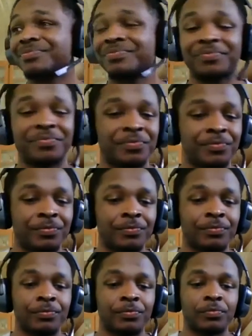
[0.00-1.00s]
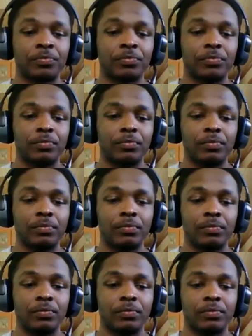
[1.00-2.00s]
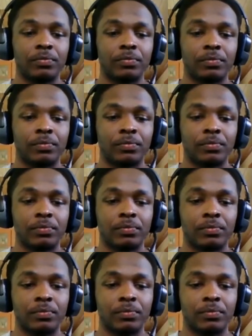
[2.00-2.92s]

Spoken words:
This person isn't speaking.